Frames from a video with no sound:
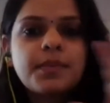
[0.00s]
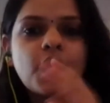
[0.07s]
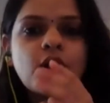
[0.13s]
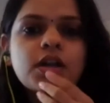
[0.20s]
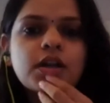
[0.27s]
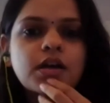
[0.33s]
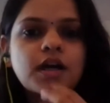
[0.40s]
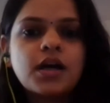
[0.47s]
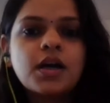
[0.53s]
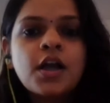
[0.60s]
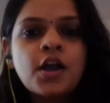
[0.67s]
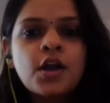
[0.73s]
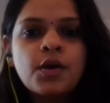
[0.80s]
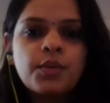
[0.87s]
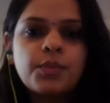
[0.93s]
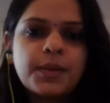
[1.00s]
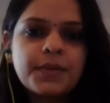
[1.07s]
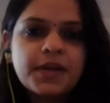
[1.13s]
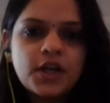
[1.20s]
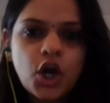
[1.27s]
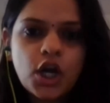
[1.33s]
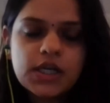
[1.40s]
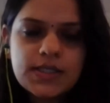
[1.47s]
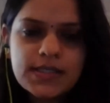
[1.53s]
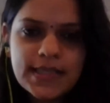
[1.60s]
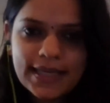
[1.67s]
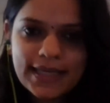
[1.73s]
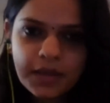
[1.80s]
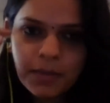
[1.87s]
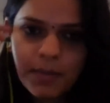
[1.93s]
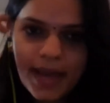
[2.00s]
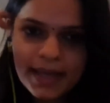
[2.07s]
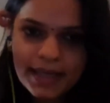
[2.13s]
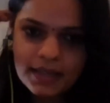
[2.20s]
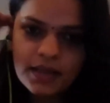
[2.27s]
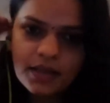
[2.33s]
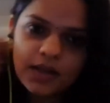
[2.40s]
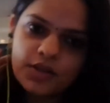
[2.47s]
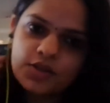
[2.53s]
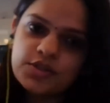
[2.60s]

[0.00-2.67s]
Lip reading: about women lawyers getting married.